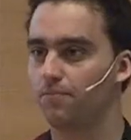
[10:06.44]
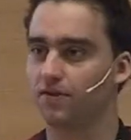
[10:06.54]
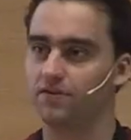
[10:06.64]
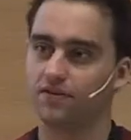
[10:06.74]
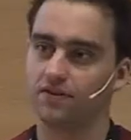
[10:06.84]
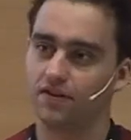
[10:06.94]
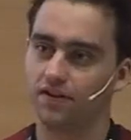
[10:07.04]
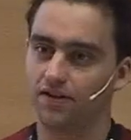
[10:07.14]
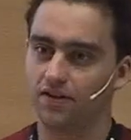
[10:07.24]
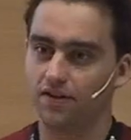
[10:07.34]
But
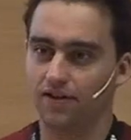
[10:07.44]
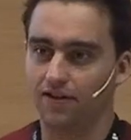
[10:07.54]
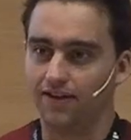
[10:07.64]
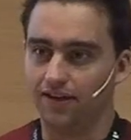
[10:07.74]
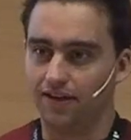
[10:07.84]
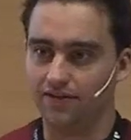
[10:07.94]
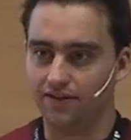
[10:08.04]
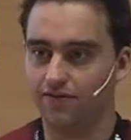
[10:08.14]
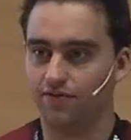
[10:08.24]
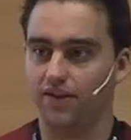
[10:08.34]

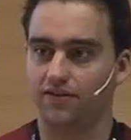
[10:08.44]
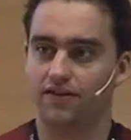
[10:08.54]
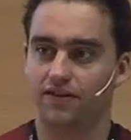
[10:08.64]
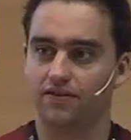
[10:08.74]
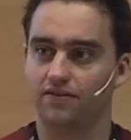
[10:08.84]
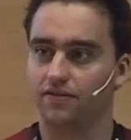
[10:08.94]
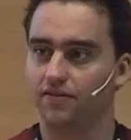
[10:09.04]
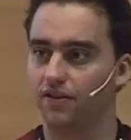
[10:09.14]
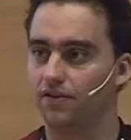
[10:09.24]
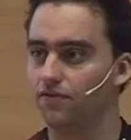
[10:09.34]
integrating it
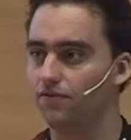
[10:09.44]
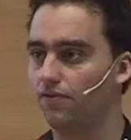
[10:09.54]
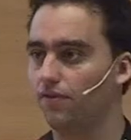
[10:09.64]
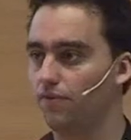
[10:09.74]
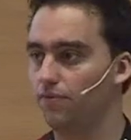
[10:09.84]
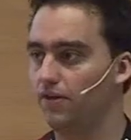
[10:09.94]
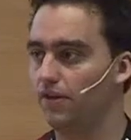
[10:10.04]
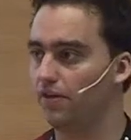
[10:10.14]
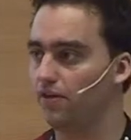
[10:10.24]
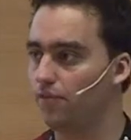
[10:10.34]
into Flow
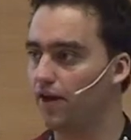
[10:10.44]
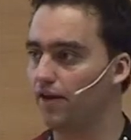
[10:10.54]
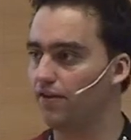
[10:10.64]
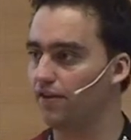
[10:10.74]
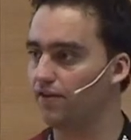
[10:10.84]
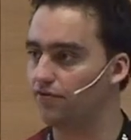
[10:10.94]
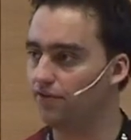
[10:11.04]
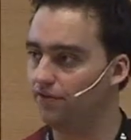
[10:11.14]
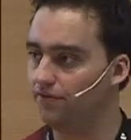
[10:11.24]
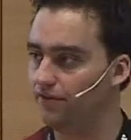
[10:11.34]
3 in a way that it
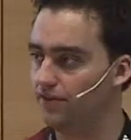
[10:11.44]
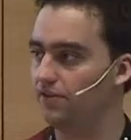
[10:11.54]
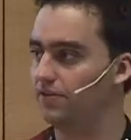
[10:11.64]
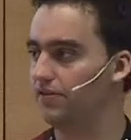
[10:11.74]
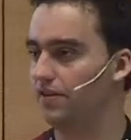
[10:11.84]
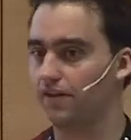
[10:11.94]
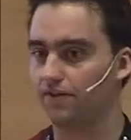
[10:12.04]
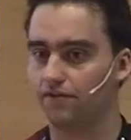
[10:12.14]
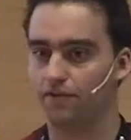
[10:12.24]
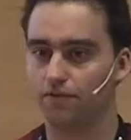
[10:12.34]
really feels like
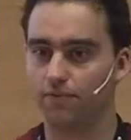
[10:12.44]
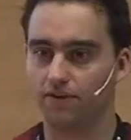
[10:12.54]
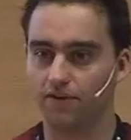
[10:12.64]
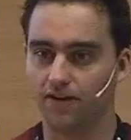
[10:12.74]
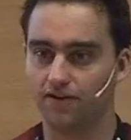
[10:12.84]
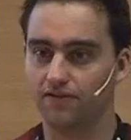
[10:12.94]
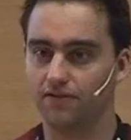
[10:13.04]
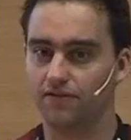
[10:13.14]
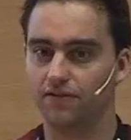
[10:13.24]
Flow 3, that